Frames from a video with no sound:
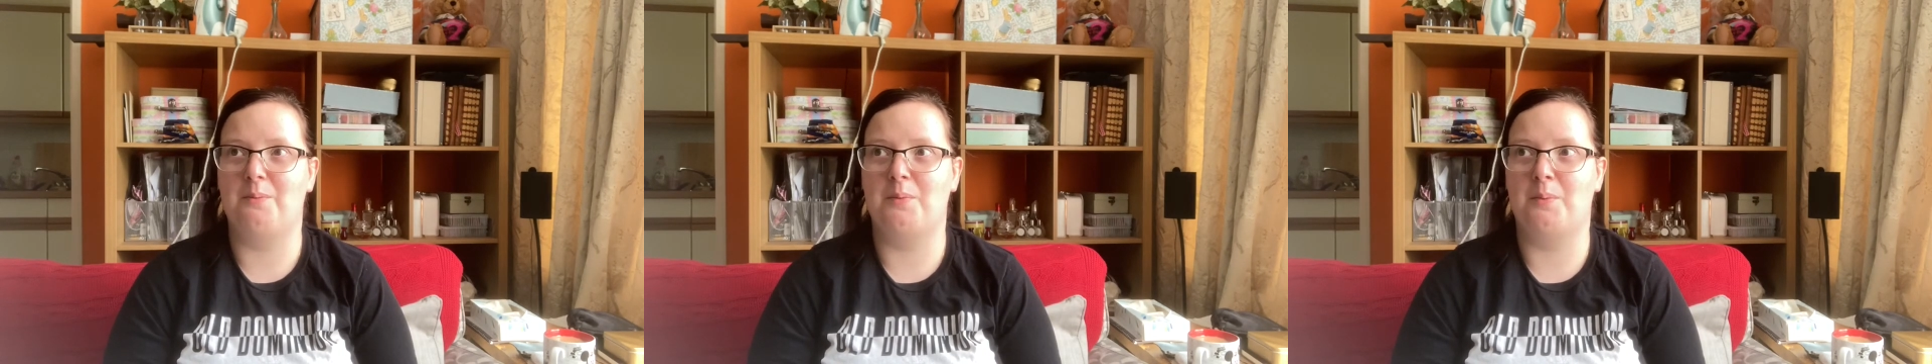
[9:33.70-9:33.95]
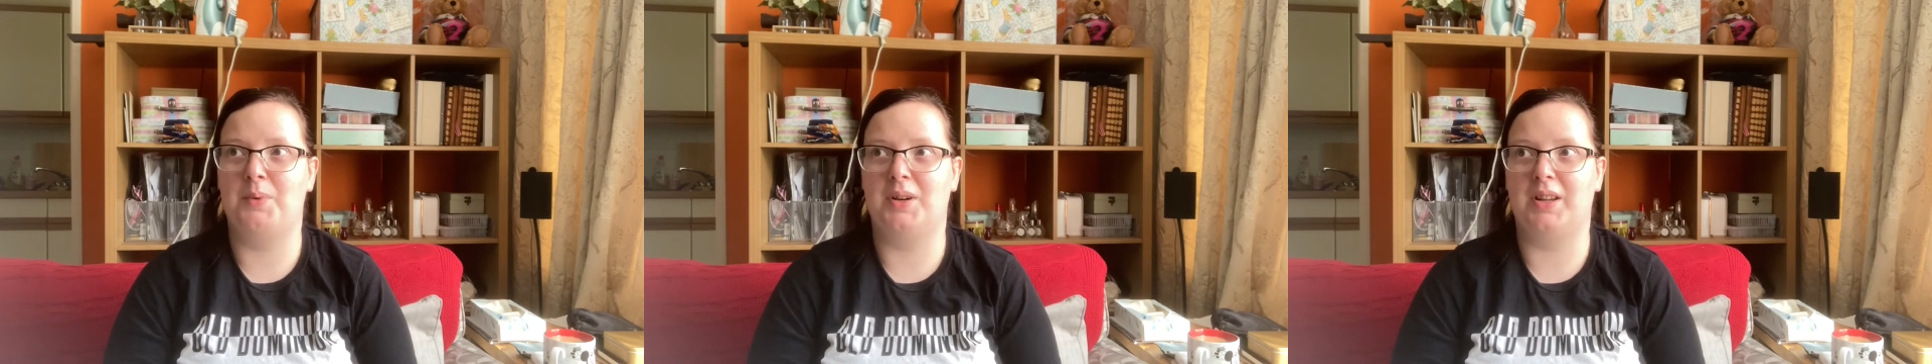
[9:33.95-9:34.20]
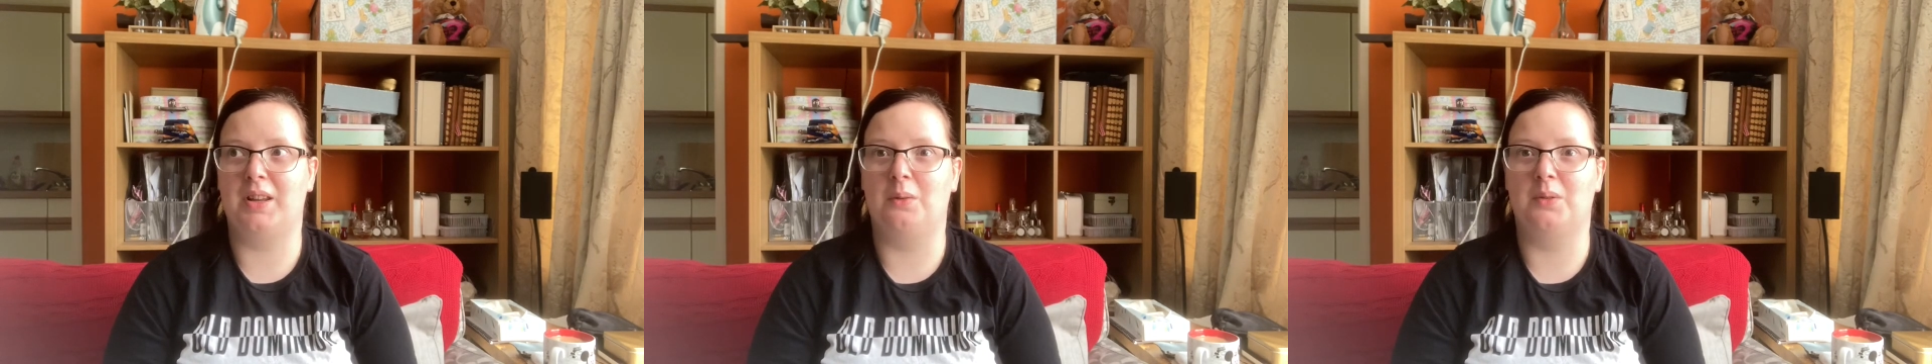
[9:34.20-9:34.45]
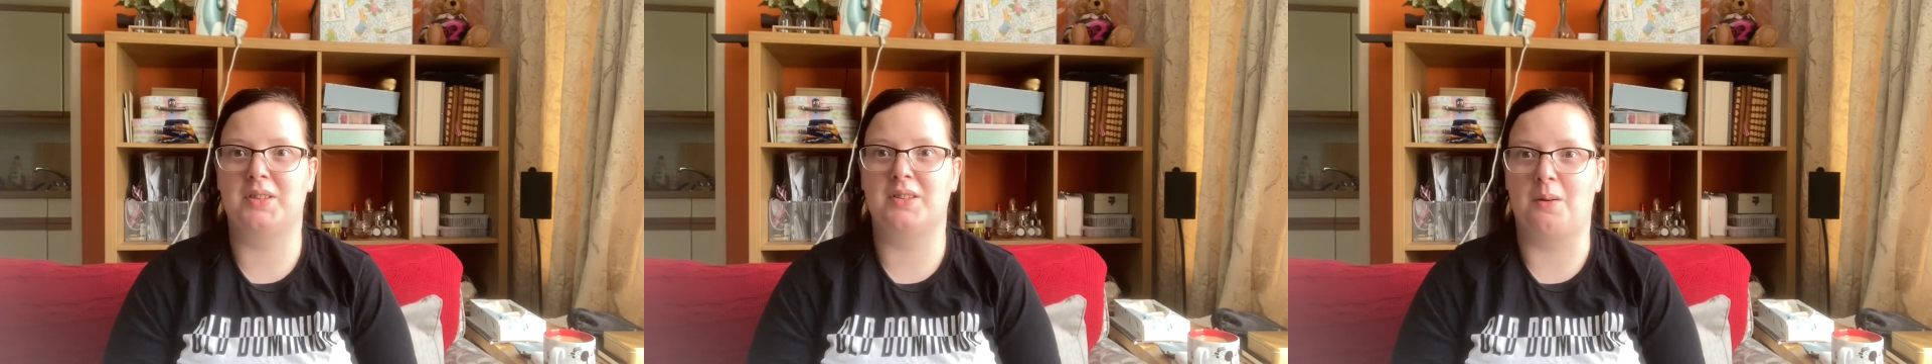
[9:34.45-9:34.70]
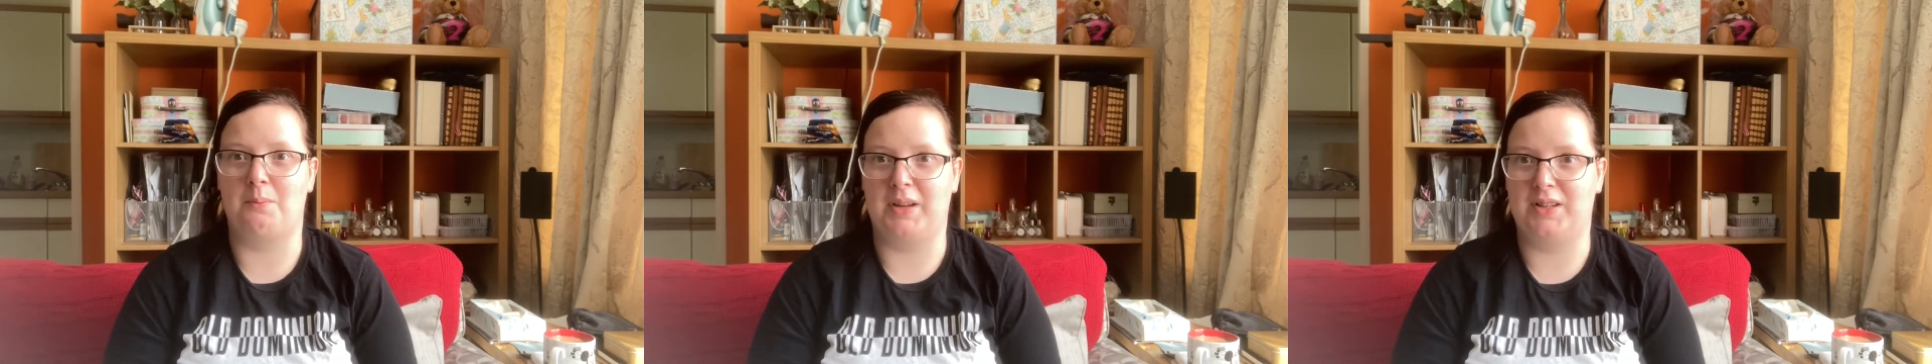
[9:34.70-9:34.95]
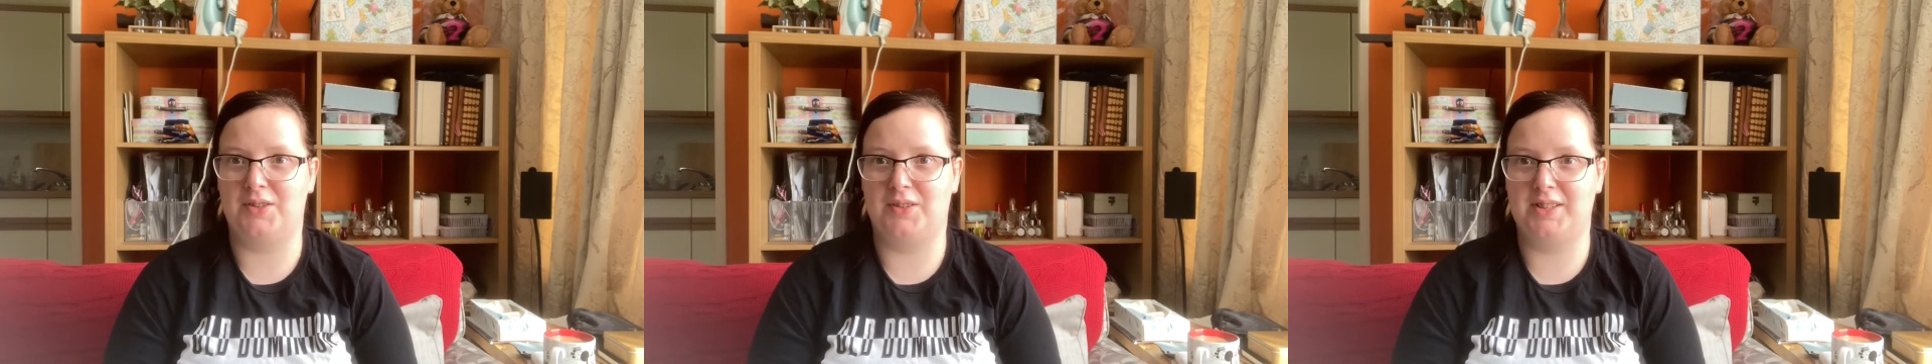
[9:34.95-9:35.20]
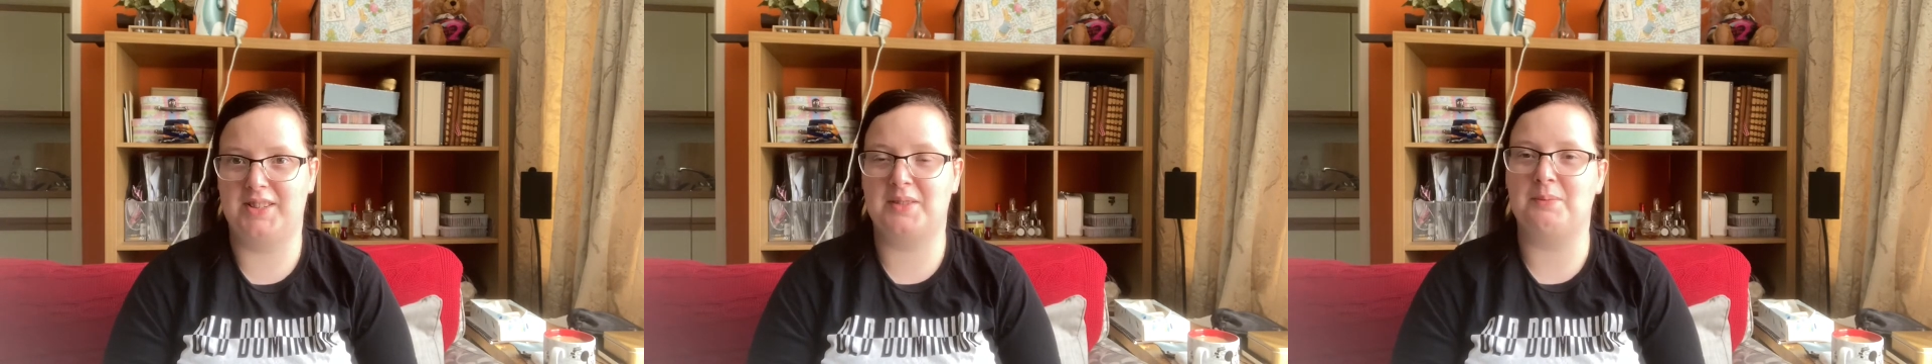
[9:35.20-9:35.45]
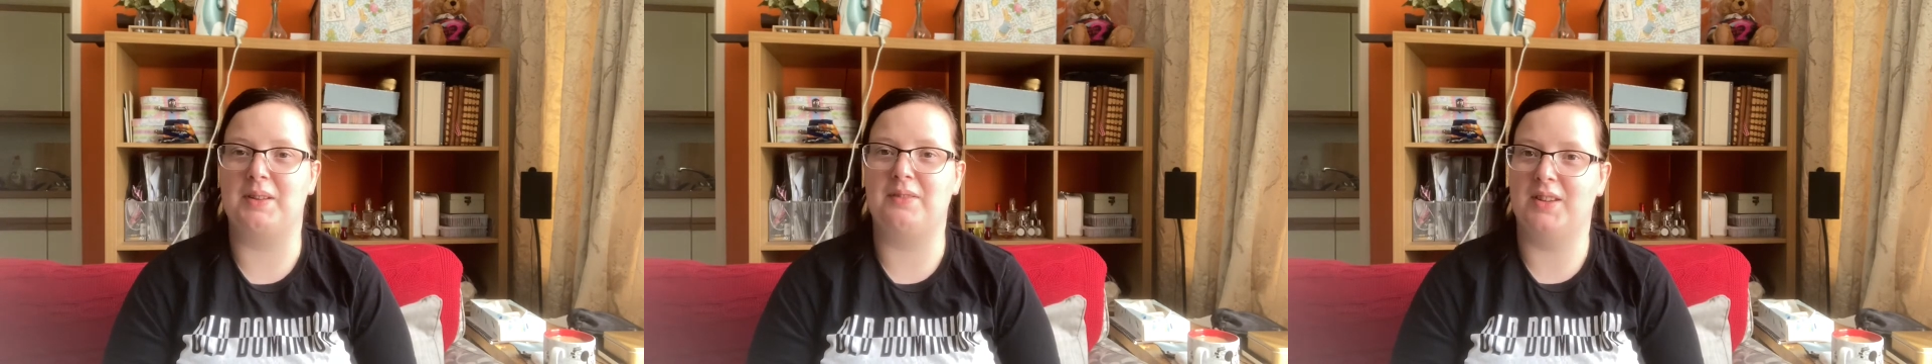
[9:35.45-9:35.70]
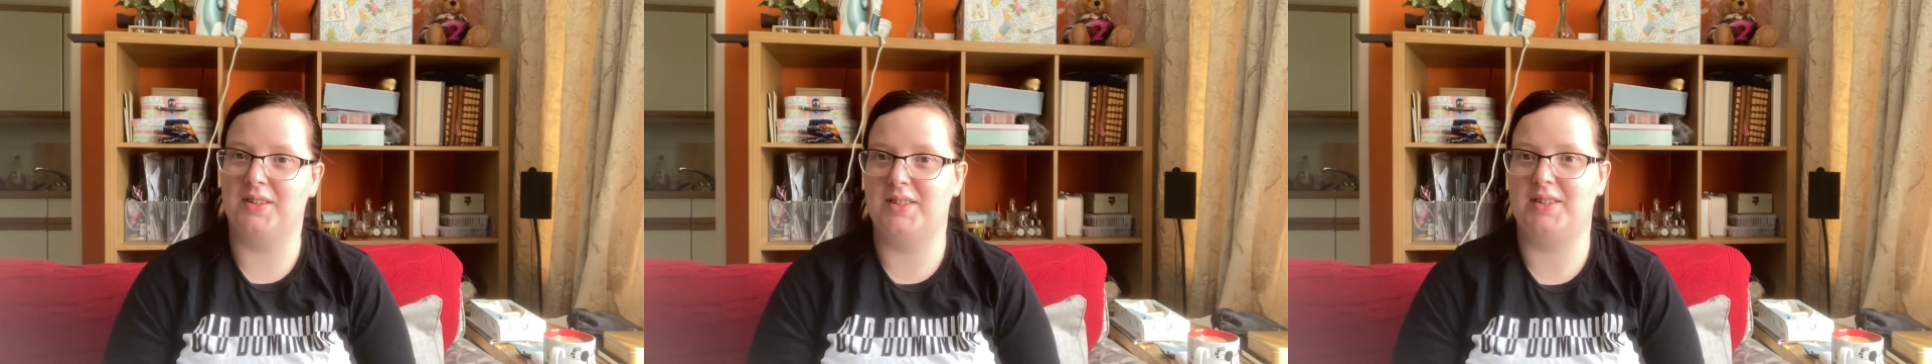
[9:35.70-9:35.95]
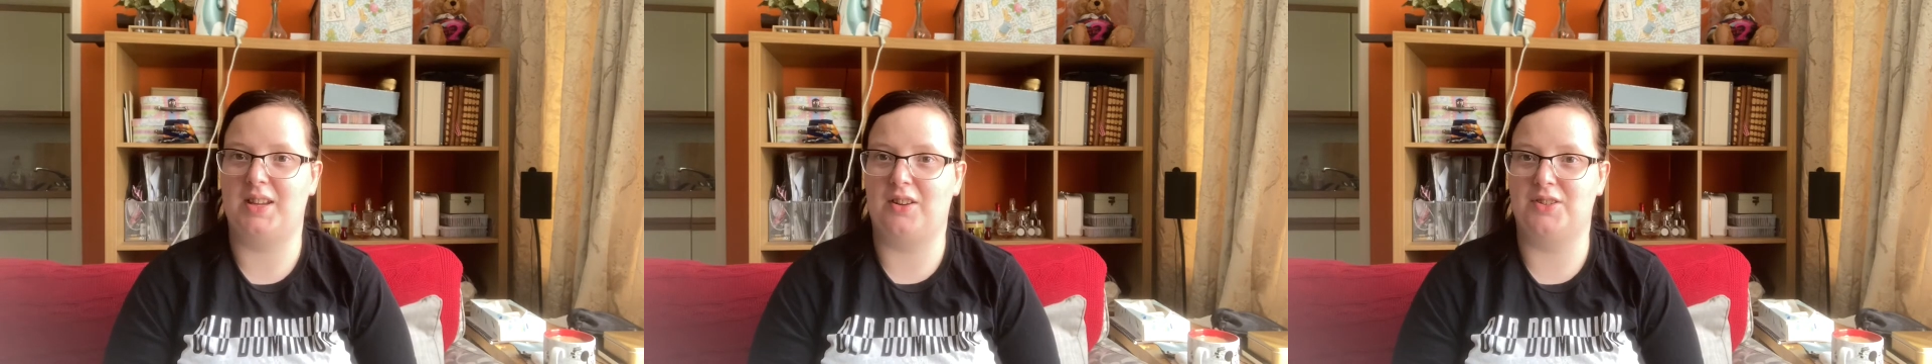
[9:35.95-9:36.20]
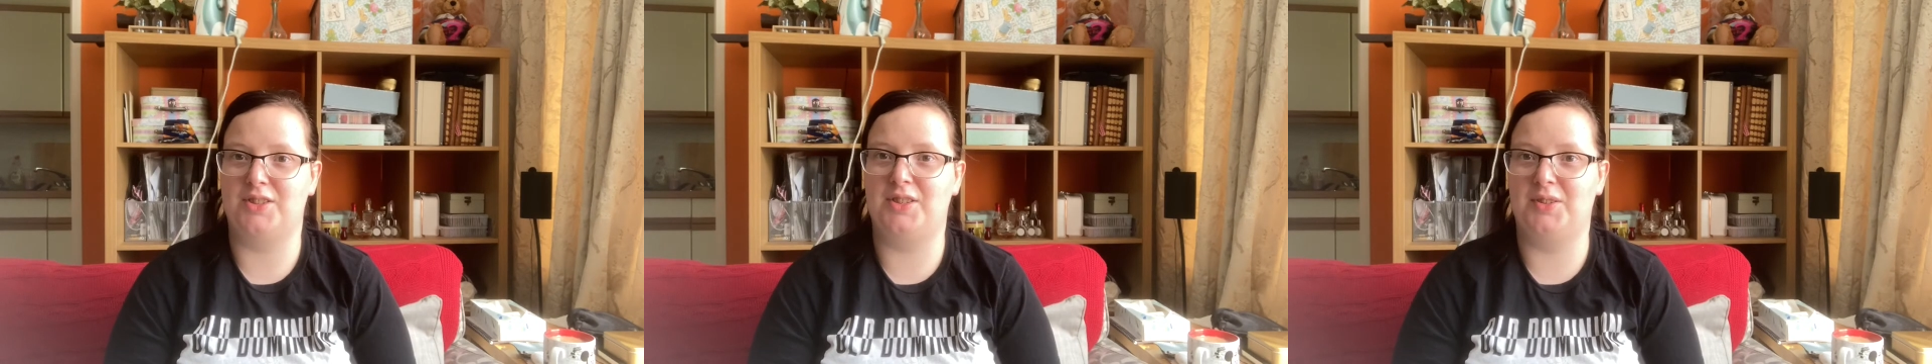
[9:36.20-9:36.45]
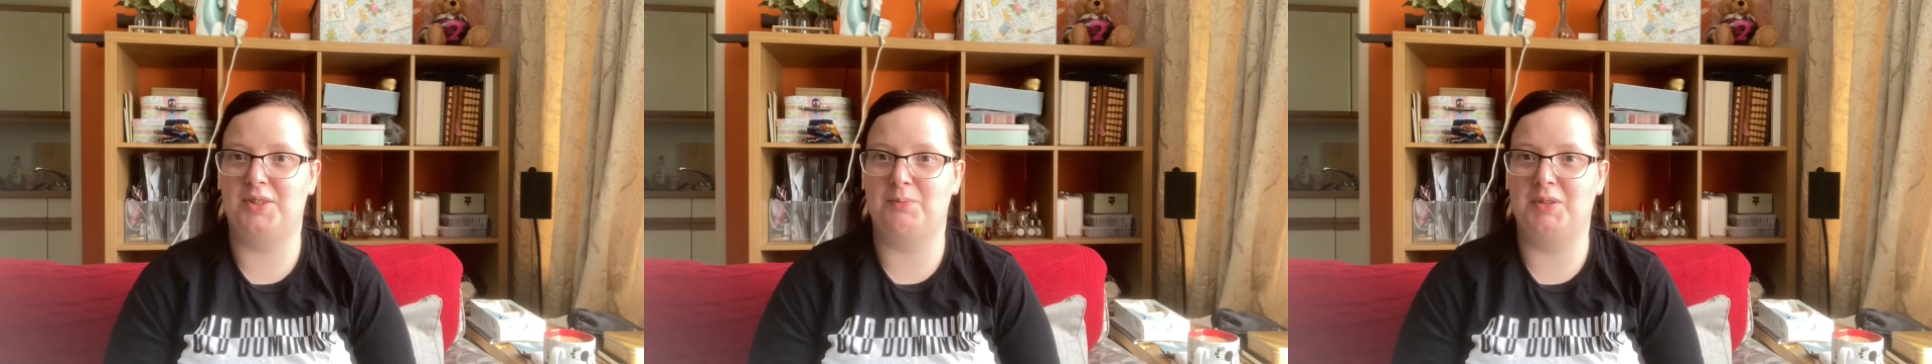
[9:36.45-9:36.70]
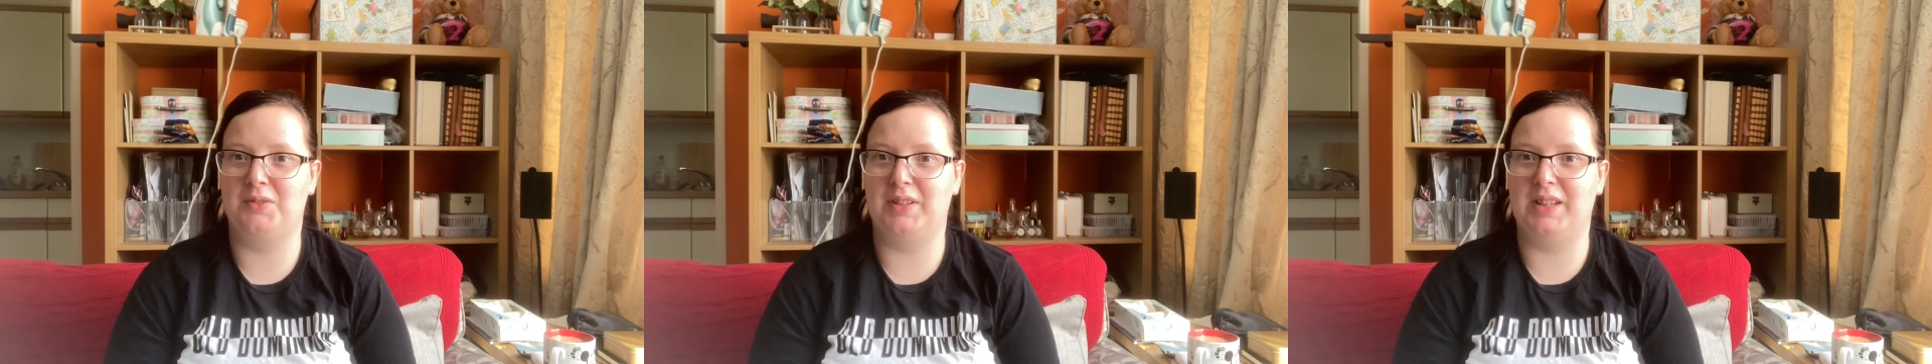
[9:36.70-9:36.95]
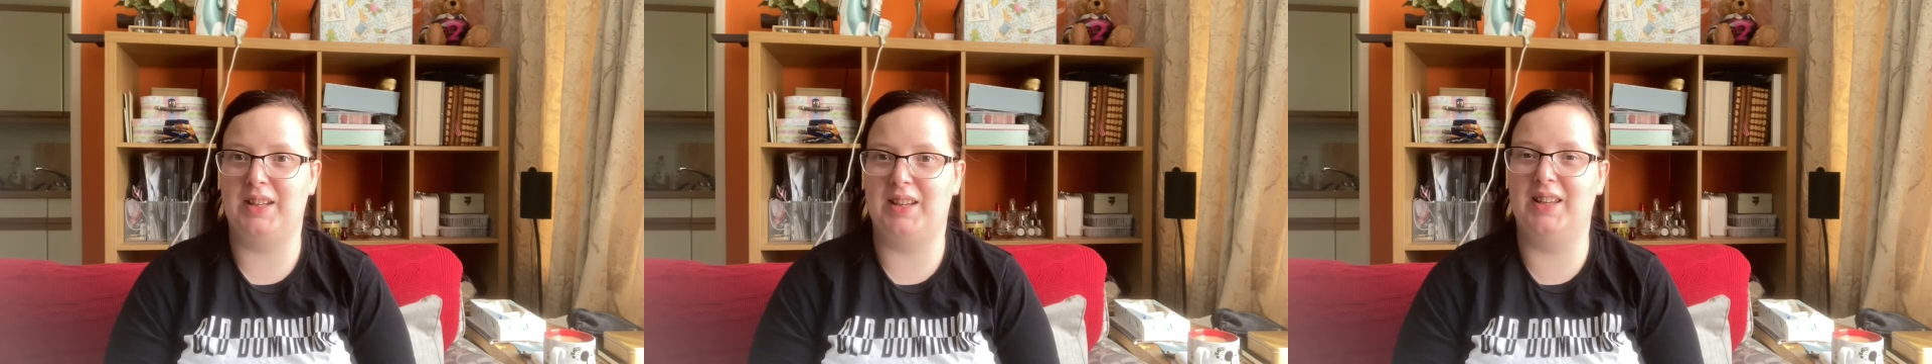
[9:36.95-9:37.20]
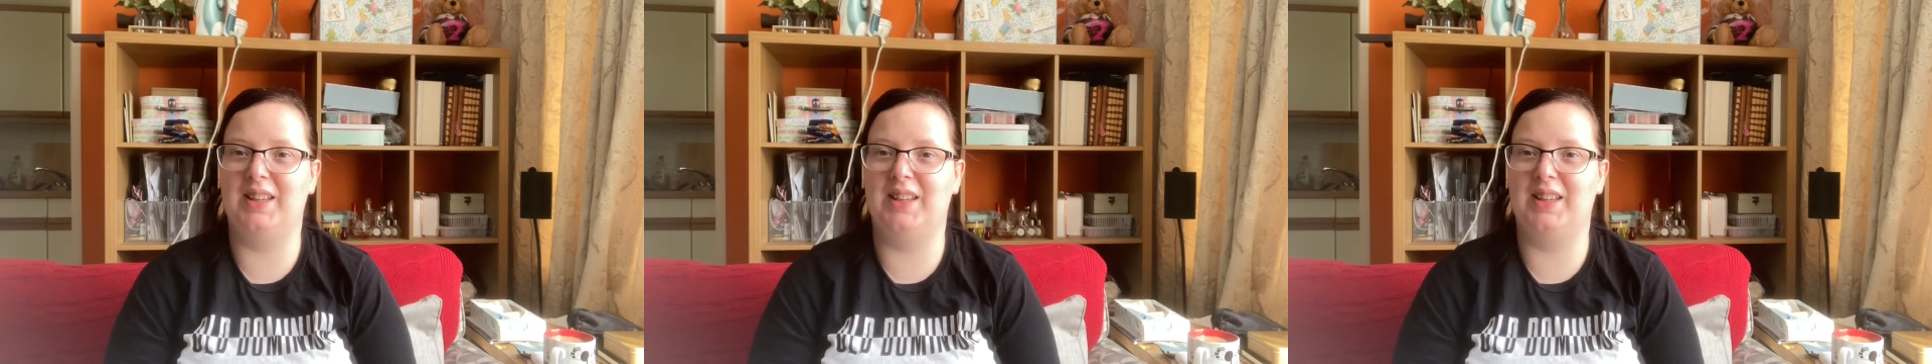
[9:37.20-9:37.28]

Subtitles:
but it was not my choice. My fiance got to choose the movie